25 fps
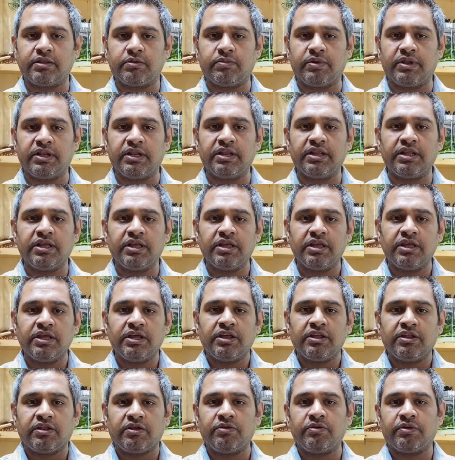well.
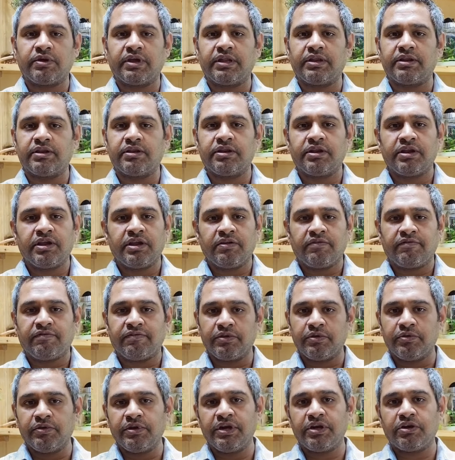So
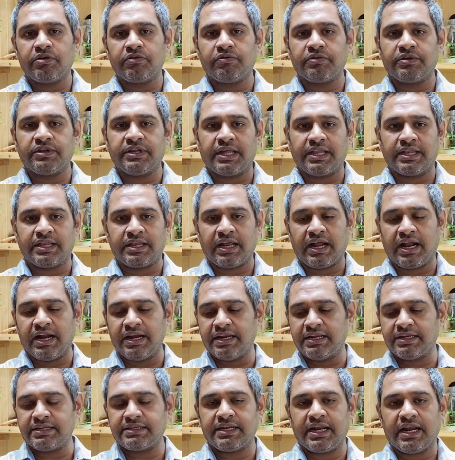you need to just
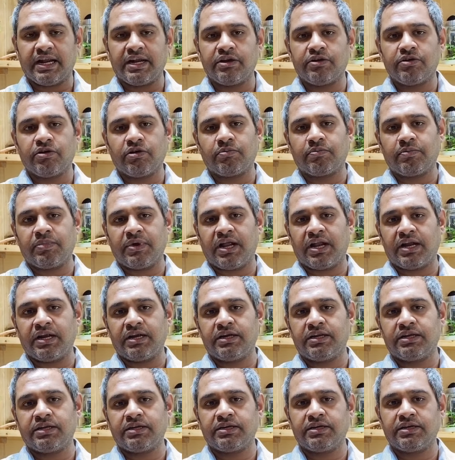understand your
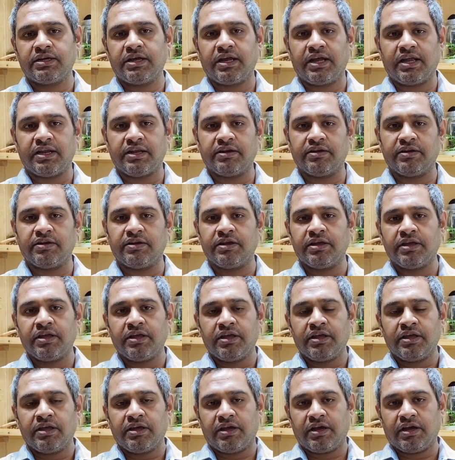plant, and
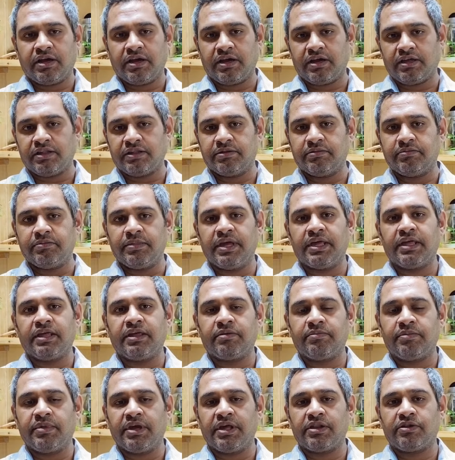
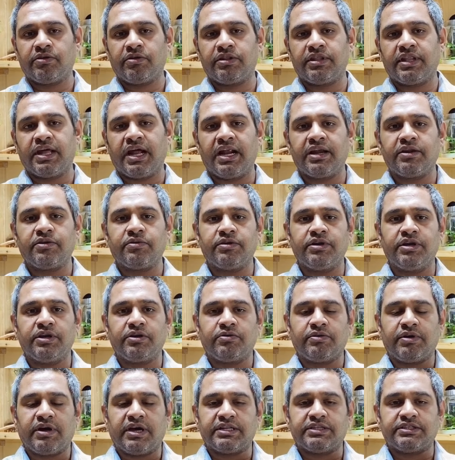based on that you need
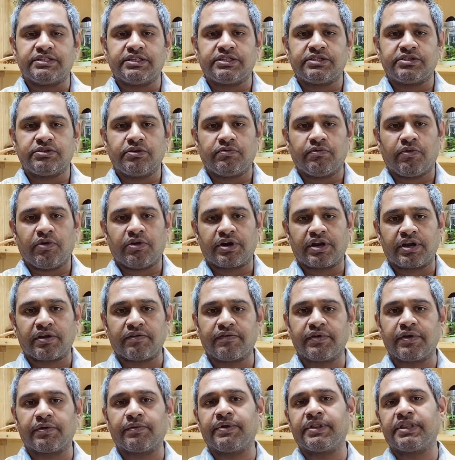to adjust your watering
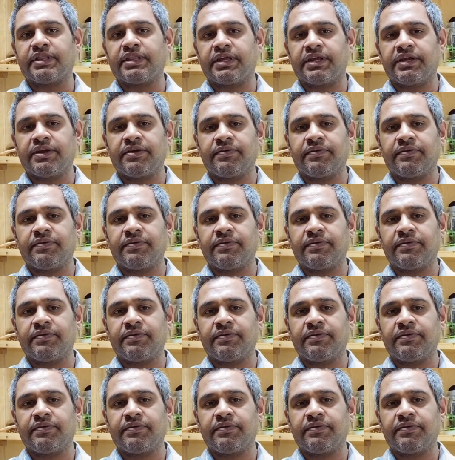frequency.